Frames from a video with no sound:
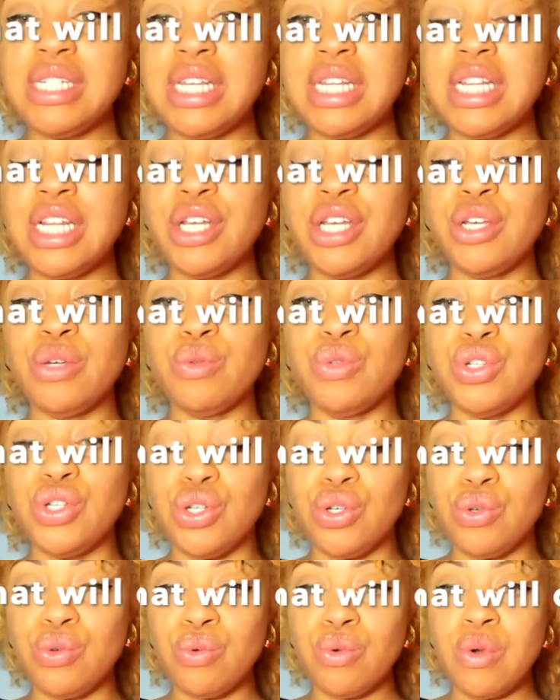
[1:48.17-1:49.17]
it that you
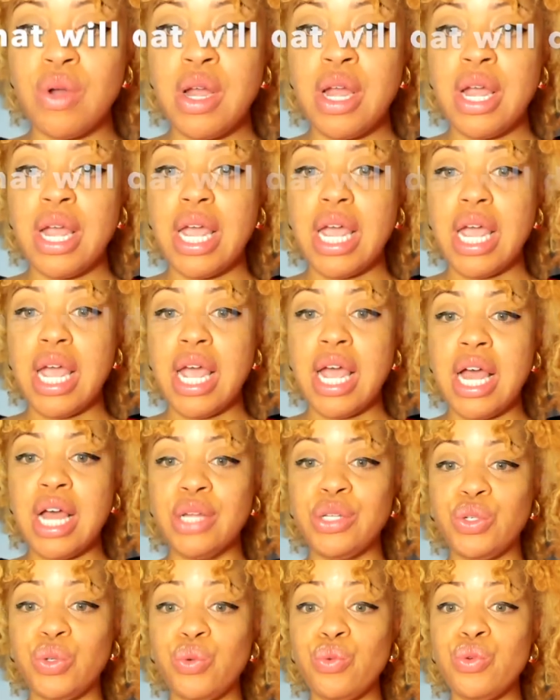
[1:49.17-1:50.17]
do
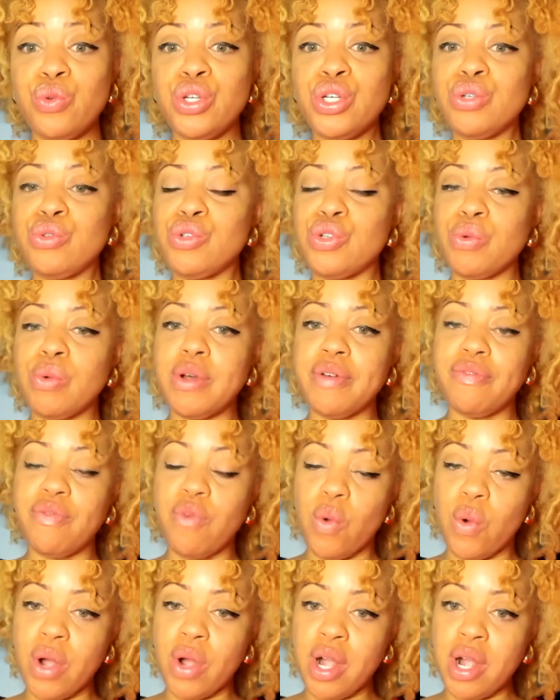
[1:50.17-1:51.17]
and who do you do it
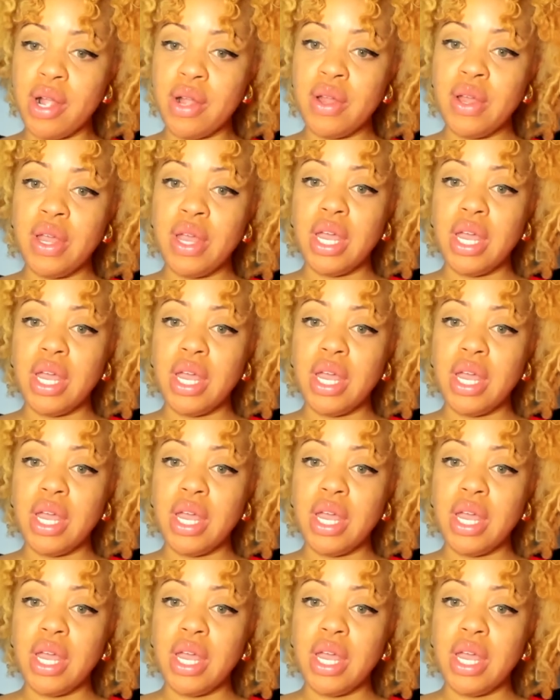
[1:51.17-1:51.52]
for?